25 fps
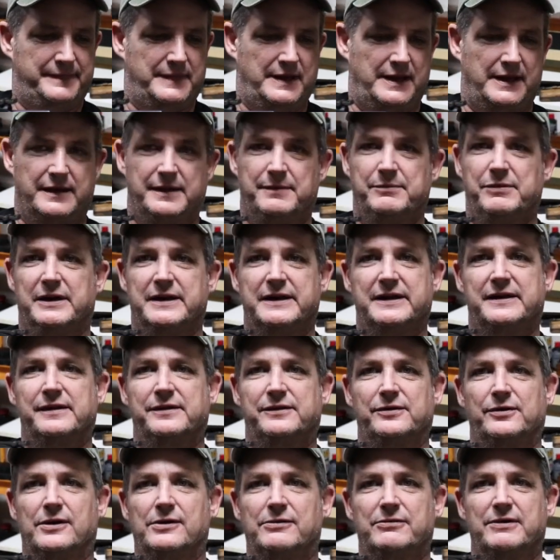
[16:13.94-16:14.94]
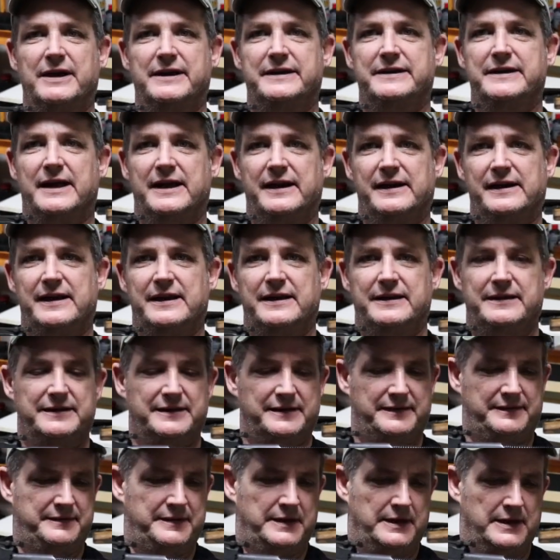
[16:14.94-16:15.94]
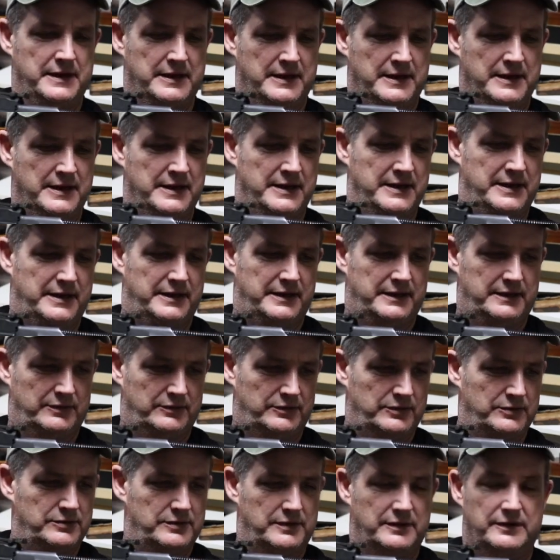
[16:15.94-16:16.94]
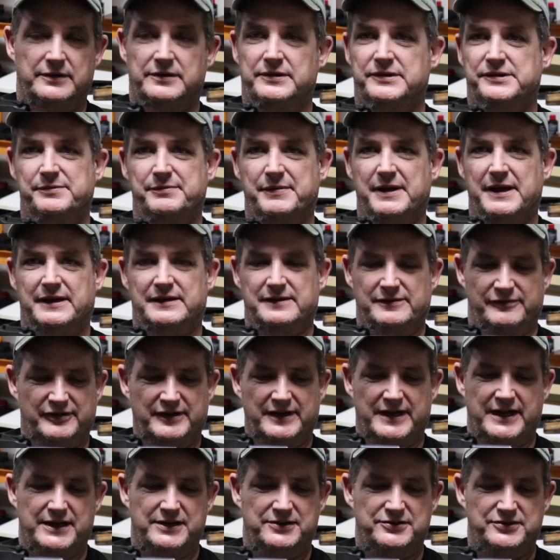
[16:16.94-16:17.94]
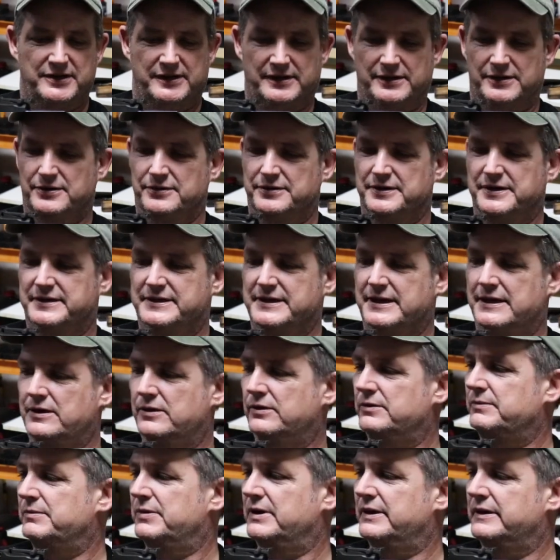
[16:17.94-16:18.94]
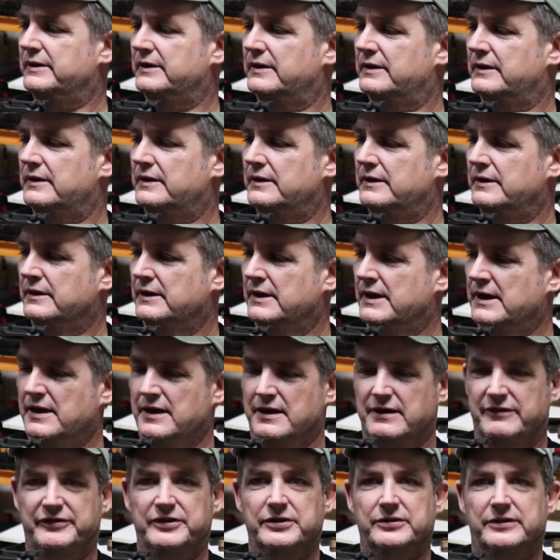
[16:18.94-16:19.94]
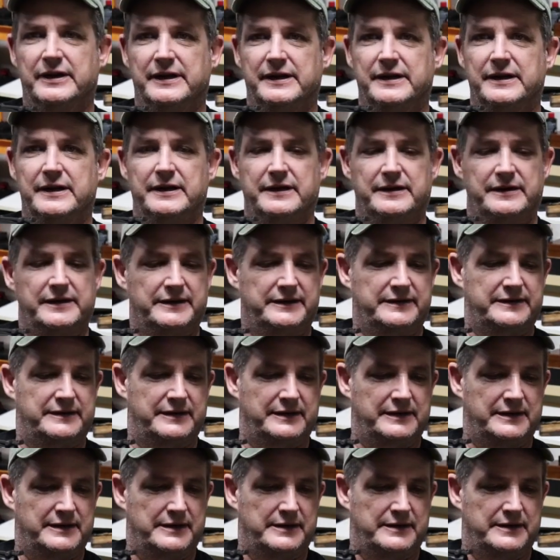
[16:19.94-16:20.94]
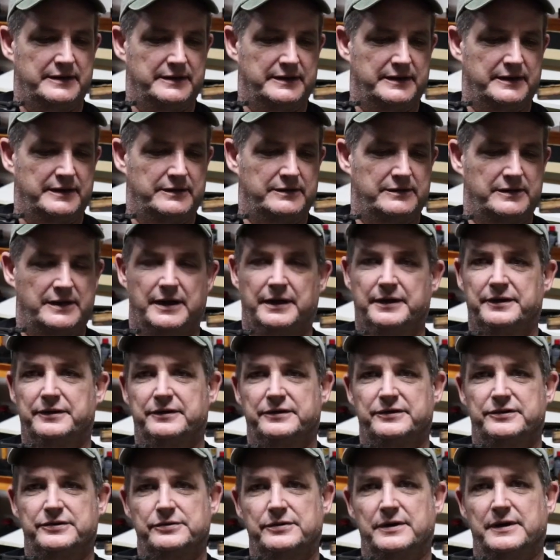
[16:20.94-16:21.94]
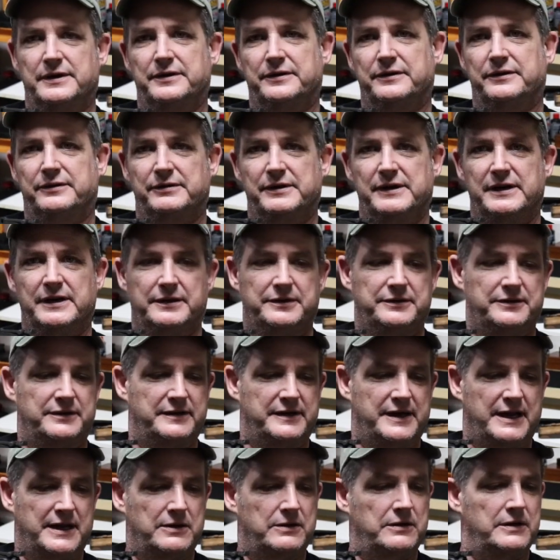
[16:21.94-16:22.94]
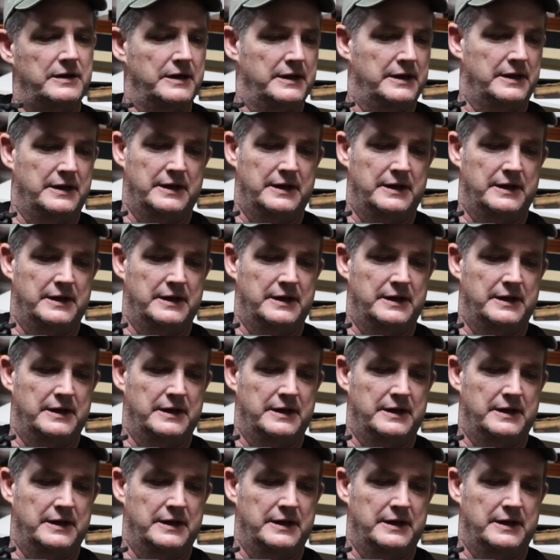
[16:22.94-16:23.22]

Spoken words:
Anybody can throw a red dot on or some magnification and go to town, but if you could hit it, you know, 100, 200, 300 and out